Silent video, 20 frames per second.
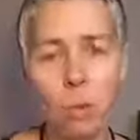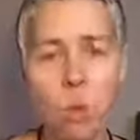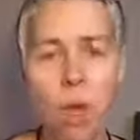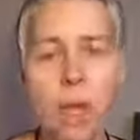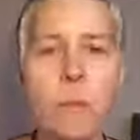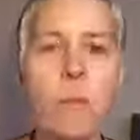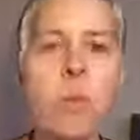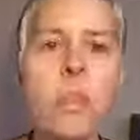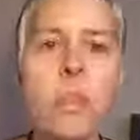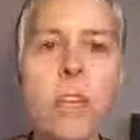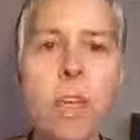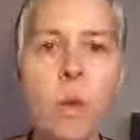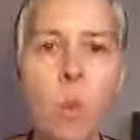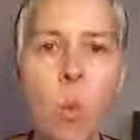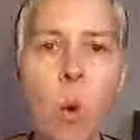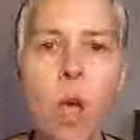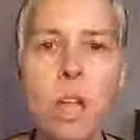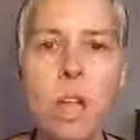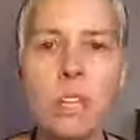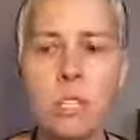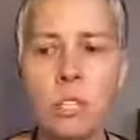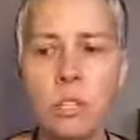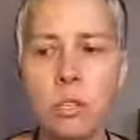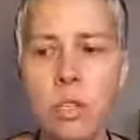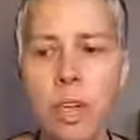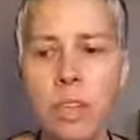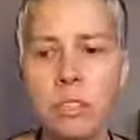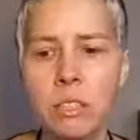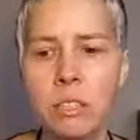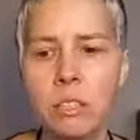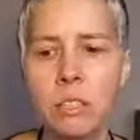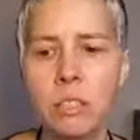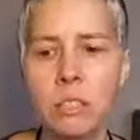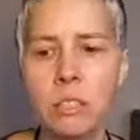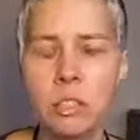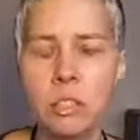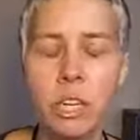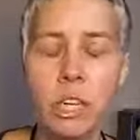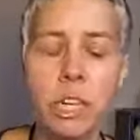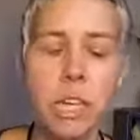why would they want to do that
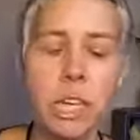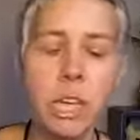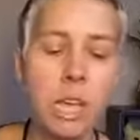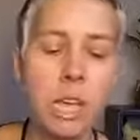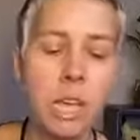surgery